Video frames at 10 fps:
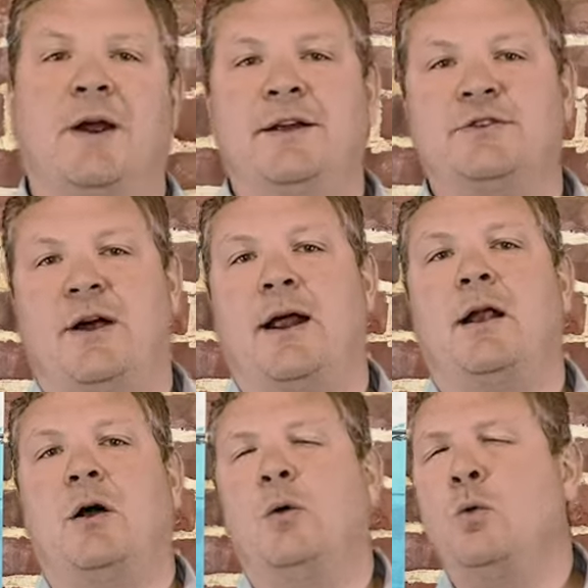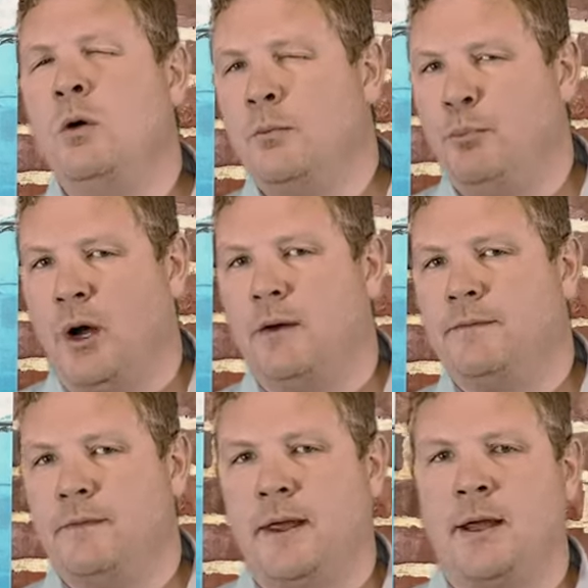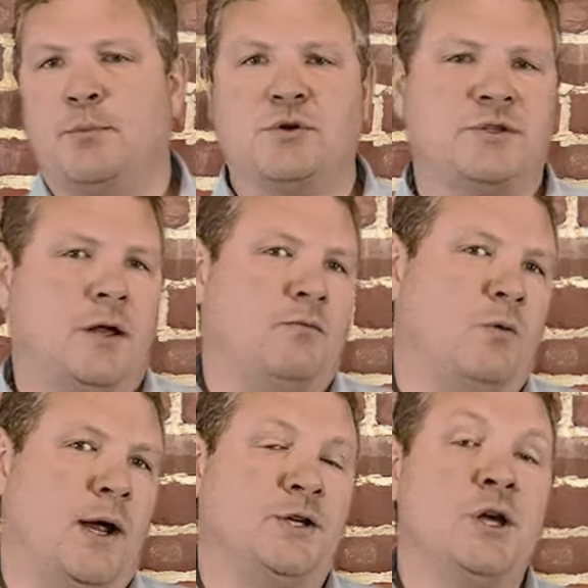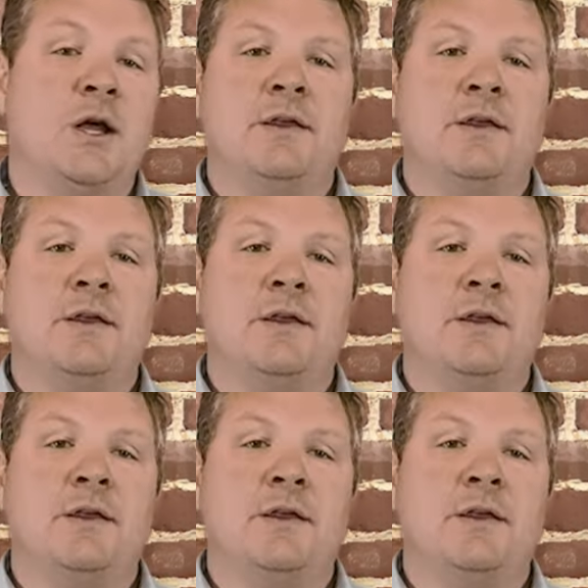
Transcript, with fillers: rates are at or above the 8% range.